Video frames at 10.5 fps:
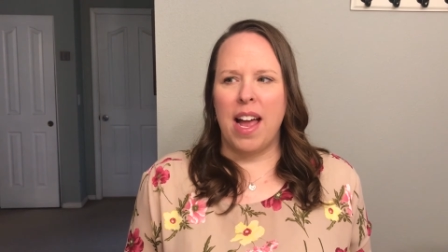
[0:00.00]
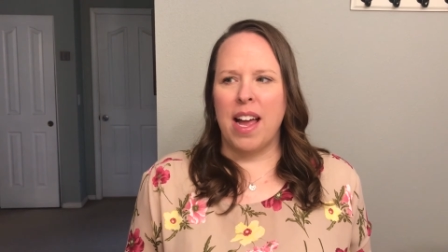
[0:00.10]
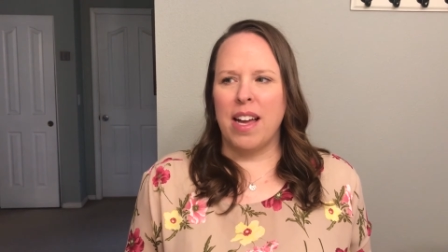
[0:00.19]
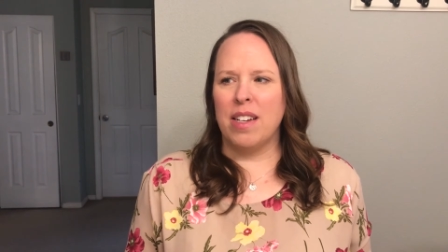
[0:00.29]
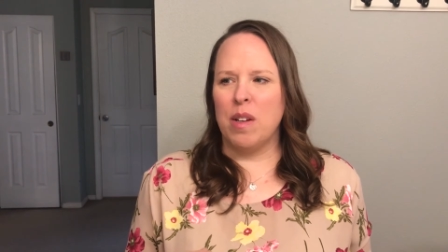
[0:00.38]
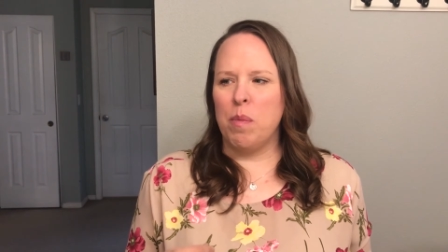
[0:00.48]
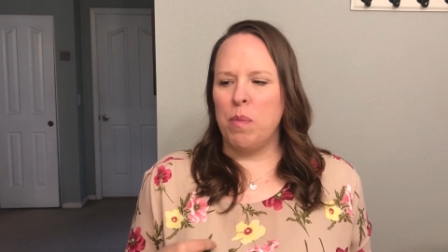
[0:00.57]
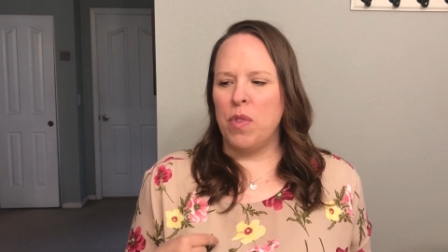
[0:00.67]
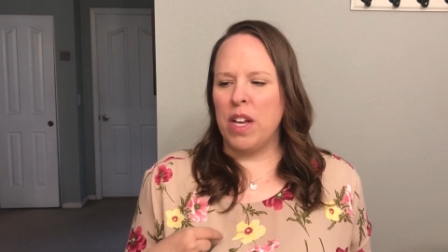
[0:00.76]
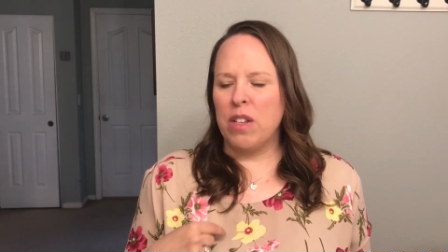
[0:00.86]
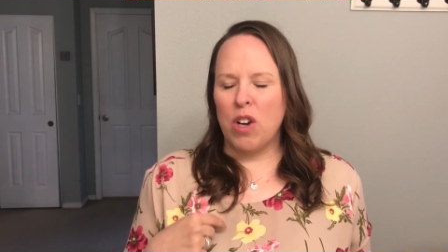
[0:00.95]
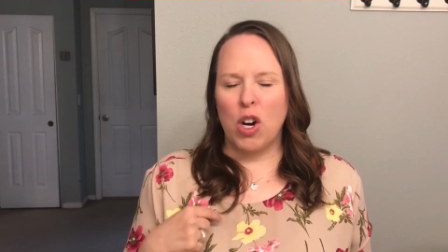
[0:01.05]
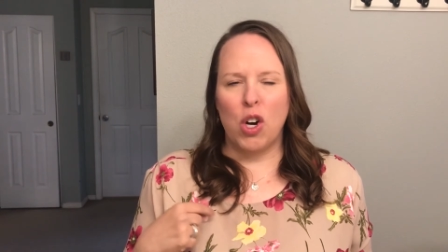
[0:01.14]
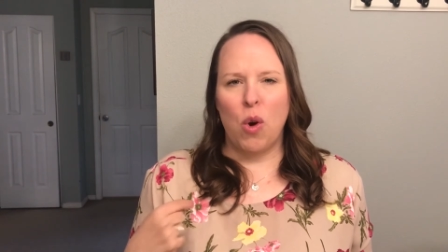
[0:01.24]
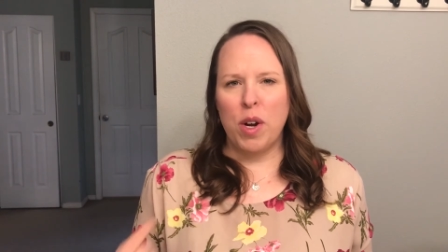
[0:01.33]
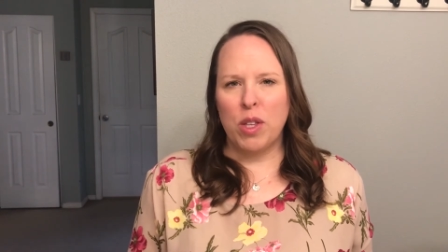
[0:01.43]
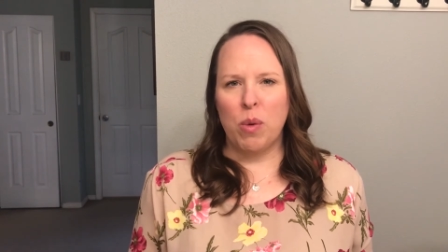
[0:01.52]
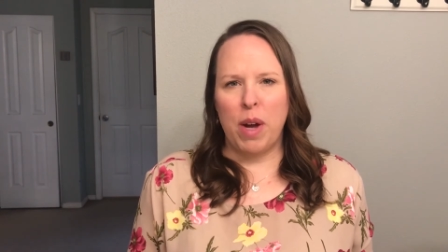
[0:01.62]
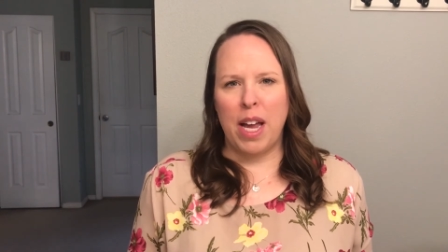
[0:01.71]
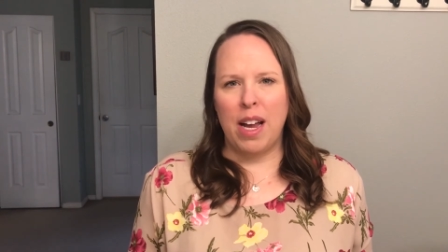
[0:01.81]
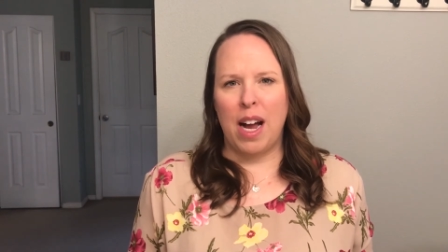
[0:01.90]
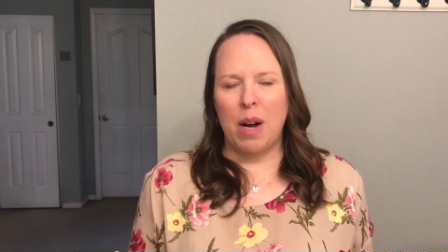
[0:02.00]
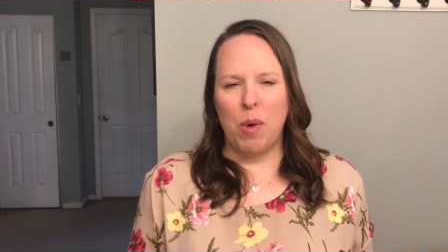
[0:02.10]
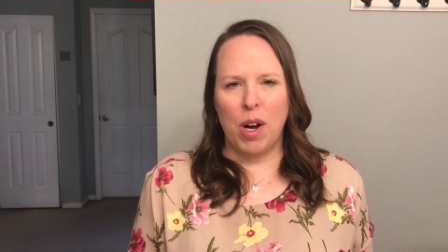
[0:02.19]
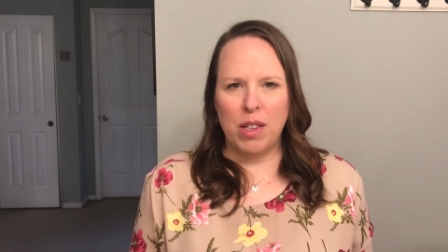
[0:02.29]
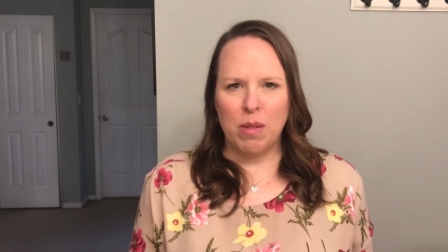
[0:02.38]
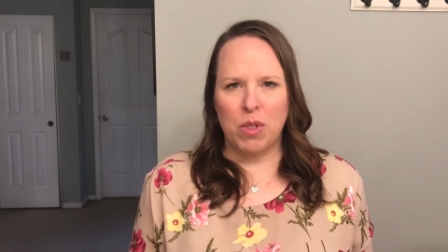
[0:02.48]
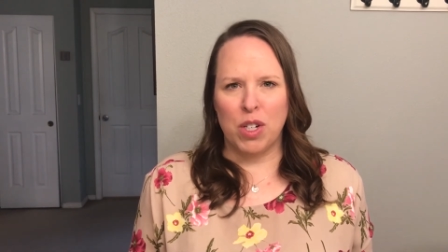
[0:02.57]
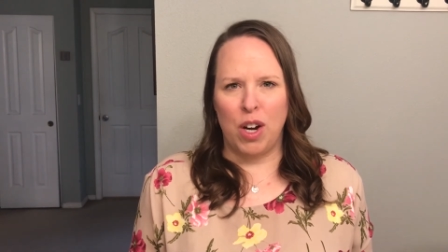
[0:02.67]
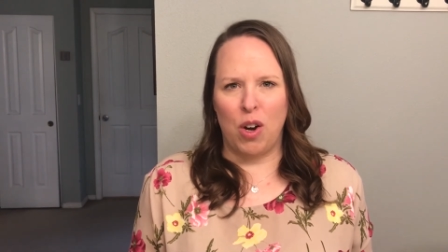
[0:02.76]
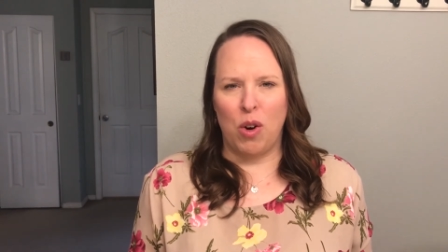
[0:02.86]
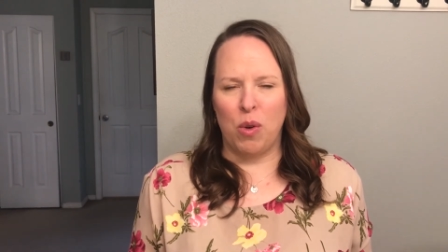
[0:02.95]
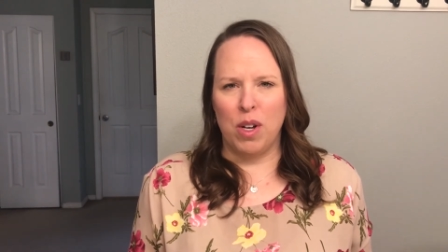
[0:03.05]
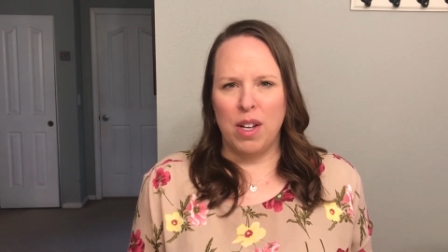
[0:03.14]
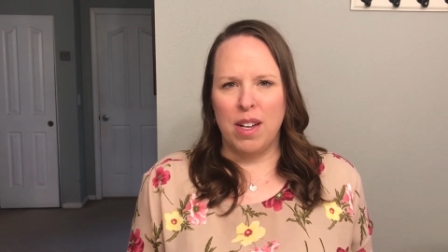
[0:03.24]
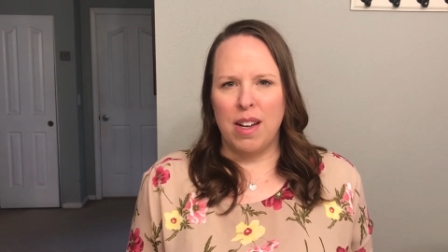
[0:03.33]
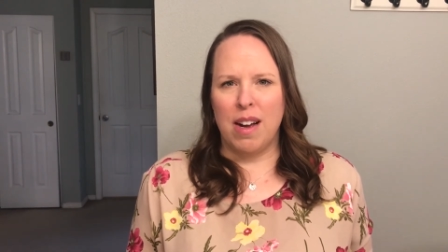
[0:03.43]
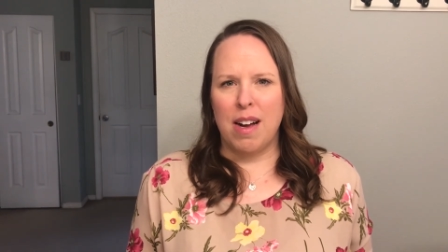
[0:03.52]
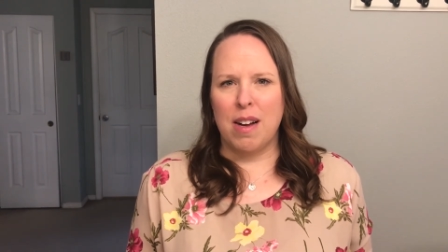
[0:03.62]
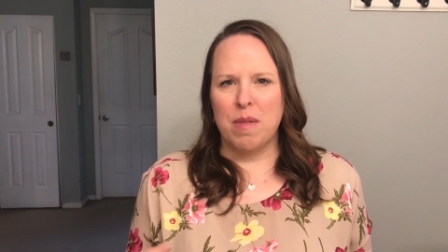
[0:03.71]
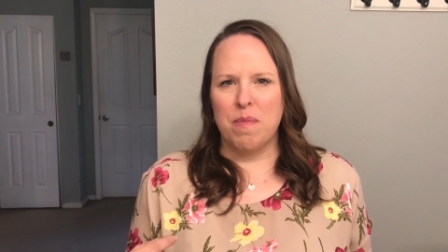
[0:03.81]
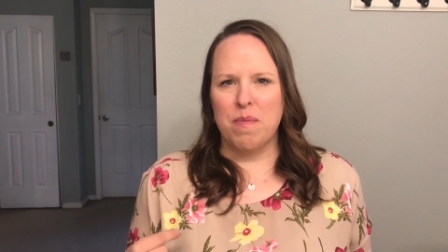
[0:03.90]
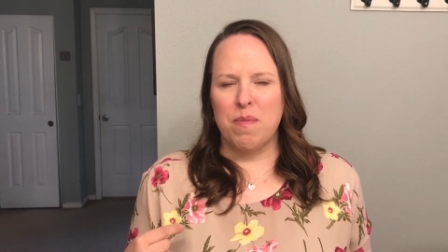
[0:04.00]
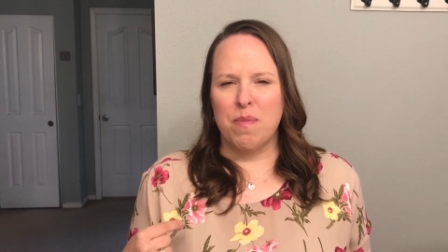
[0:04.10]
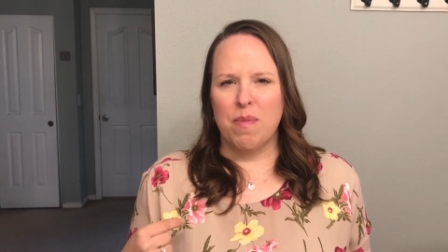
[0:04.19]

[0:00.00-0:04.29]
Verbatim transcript: and things aren't going the way I want them to go. Um,